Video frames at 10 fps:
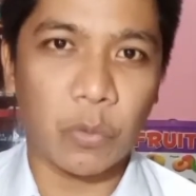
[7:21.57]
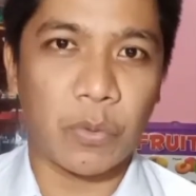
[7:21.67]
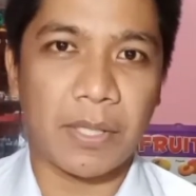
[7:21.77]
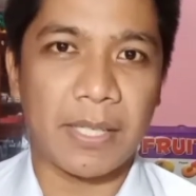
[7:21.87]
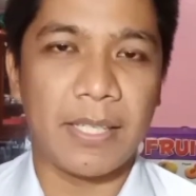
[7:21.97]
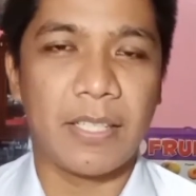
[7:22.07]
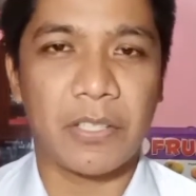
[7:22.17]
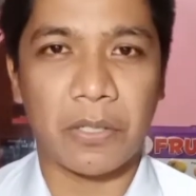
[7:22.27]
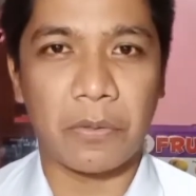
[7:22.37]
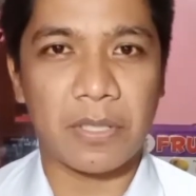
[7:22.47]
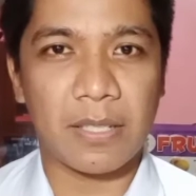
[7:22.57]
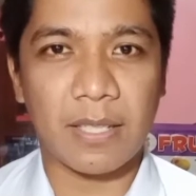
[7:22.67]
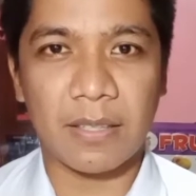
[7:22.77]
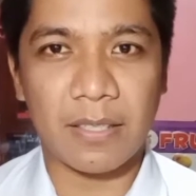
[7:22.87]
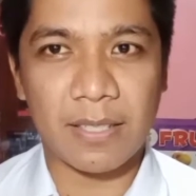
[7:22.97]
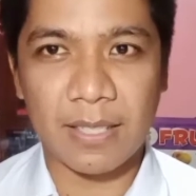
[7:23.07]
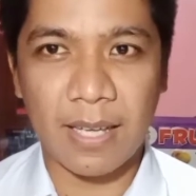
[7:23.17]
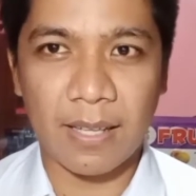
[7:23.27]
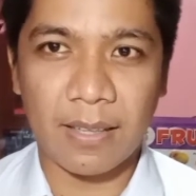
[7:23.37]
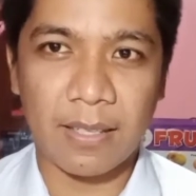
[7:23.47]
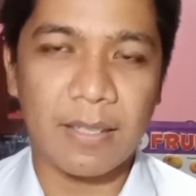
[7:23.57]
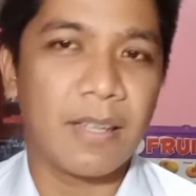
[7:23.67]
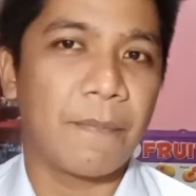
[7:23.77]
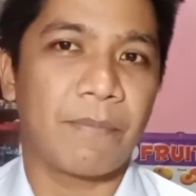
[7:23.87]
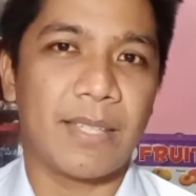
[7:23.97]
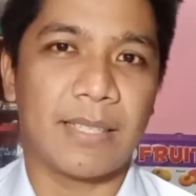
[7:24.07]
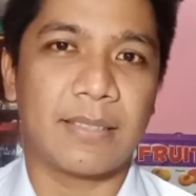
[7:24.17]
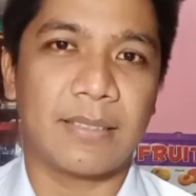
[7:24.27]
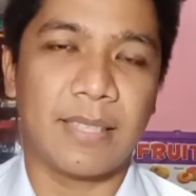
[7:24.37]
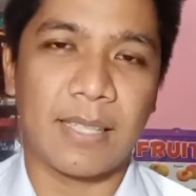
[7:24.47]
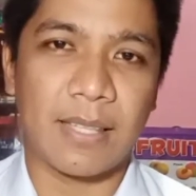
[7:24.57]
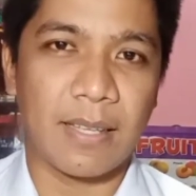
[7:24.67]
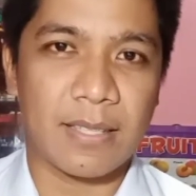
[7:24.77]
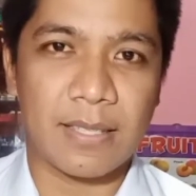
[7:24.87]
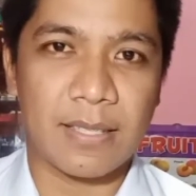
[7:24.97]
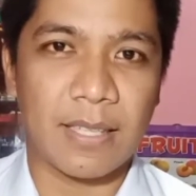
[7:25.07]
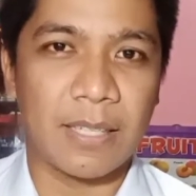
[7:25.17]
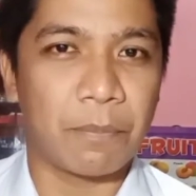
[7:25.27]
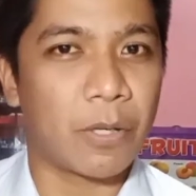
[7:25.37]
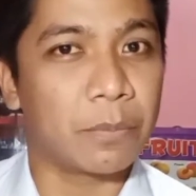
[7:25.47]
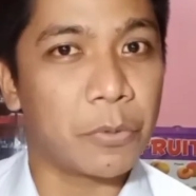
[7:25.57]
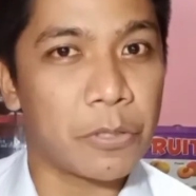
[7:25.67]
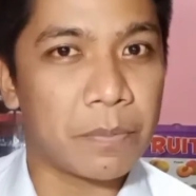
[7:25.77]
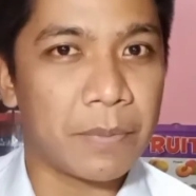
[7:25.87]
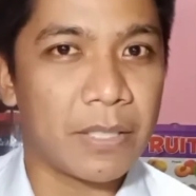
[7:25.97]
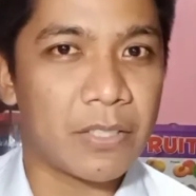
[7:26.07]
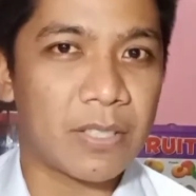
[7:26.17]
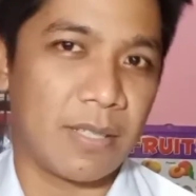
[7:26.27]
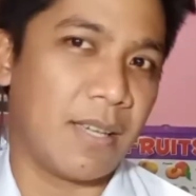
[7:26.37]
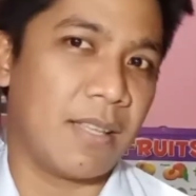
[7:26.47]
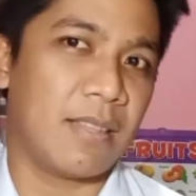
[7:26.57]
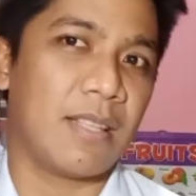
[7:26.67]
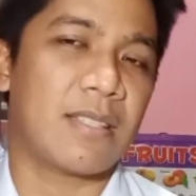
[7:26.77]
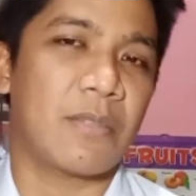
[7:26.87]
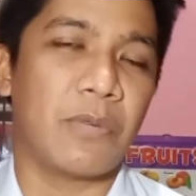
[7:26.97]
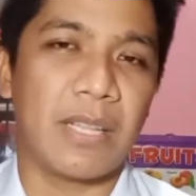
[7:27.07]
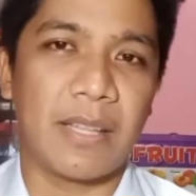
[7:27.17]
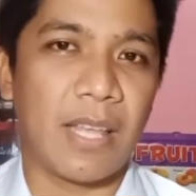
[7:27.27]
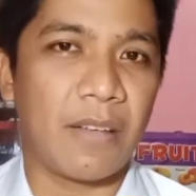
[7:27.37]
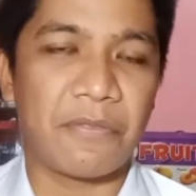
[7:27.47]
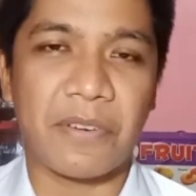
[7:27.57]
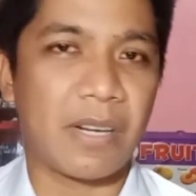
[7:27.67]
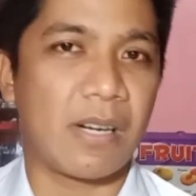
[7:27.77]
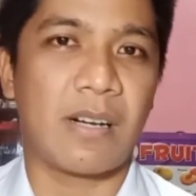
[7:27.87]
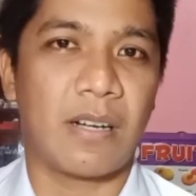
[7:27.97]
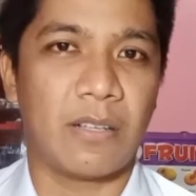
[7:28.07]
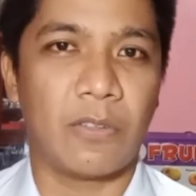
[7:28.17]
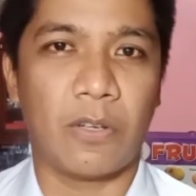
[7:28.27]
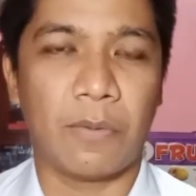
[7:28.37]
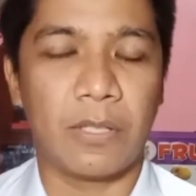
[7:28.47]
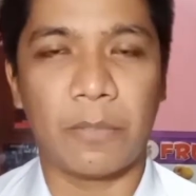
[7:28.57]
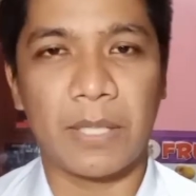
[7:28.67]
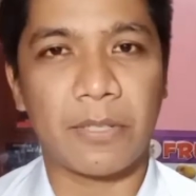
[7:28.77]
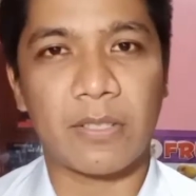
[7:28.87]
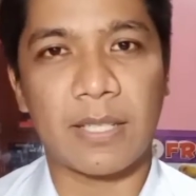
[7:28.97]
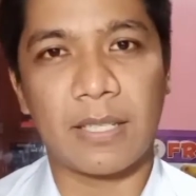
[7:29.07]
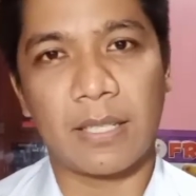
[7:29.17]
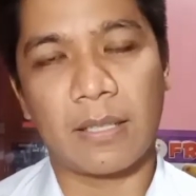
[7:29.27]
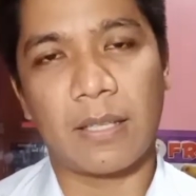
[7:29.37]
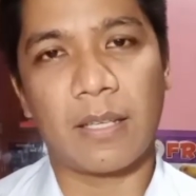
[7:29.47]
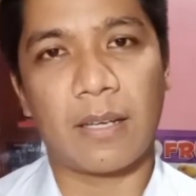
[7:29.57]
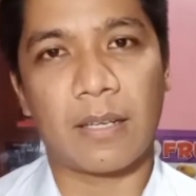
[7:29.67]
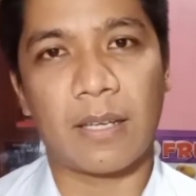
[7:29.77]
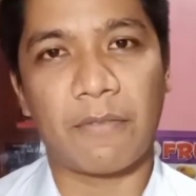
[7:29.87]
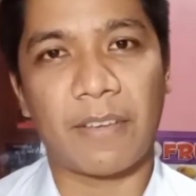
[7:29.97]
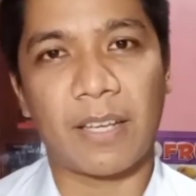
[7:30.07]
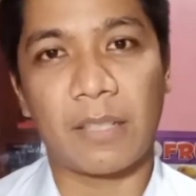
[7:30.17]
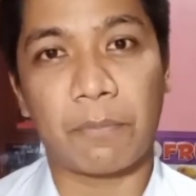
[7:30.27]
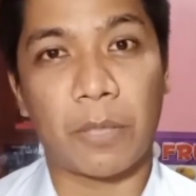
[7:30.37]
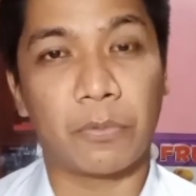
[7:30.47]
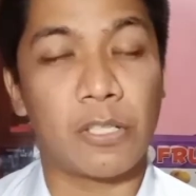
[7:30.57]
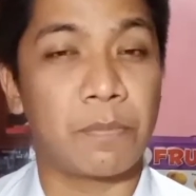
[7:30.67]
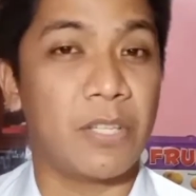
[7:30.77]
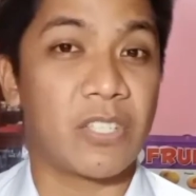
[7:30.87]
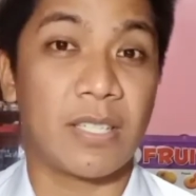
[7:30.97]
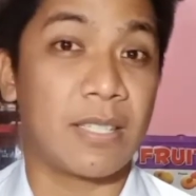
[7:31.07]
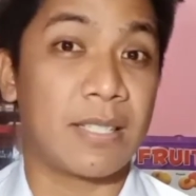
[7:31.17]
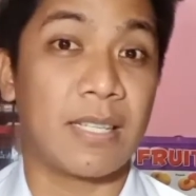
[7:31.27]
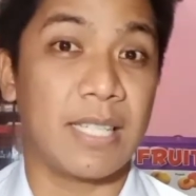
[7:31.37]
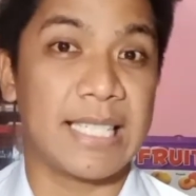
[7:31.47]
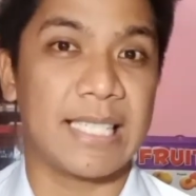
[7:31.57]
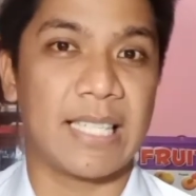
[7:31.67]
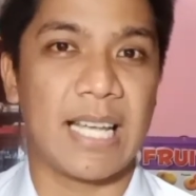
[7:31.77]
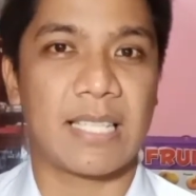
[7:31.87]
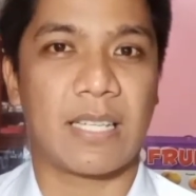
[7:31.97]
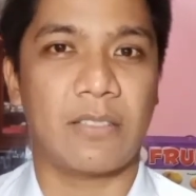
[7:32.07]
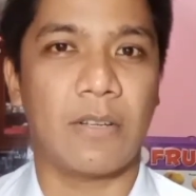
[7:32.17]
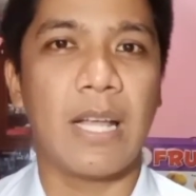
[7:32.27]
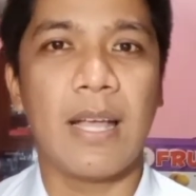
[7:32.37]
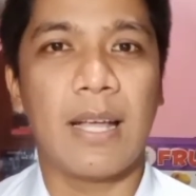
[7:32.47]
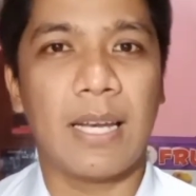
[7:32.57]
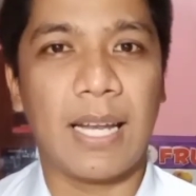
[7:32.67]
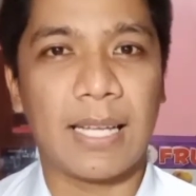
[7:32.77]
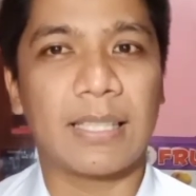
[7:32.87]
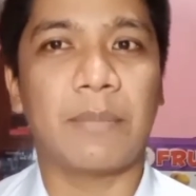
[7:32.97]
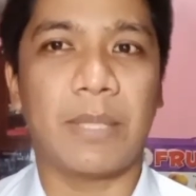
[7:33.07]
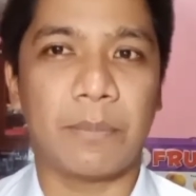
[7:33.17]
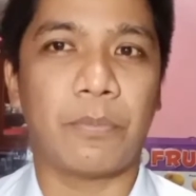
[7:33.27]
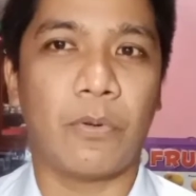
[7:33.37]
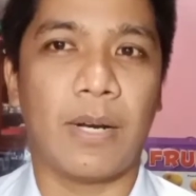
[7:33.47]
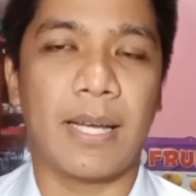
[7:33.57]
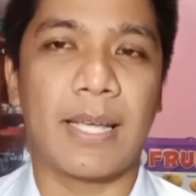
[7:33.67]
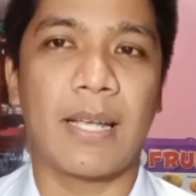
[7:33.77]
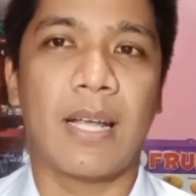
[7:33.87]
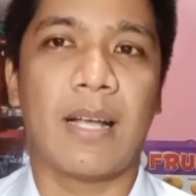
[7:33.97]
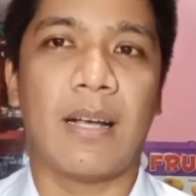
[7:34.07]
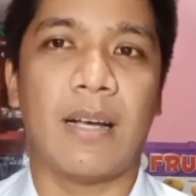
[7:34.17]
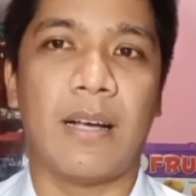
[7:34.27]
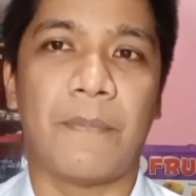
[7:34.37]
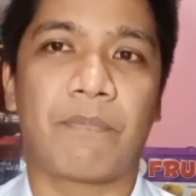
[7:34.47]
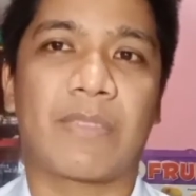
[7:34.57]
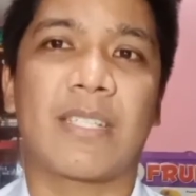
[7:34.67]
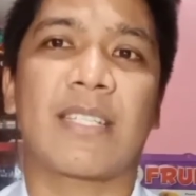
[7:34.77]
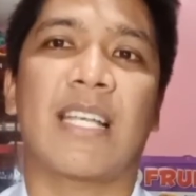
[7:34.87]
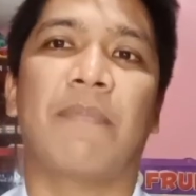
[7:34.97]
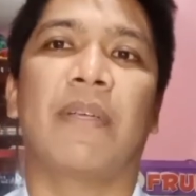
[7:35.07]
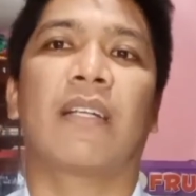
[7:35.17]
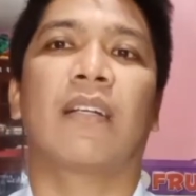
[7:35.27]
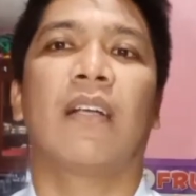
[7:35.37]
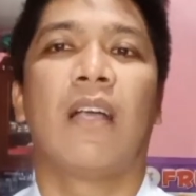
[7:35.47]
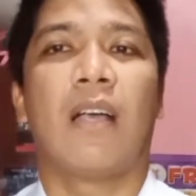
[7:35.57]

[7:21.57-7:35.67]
worry, your audience understand that is an impromptu speech, and it will never, nobody could say that giving an impromptu speech is an easy task, ano. Lahat naman po ay sinasabing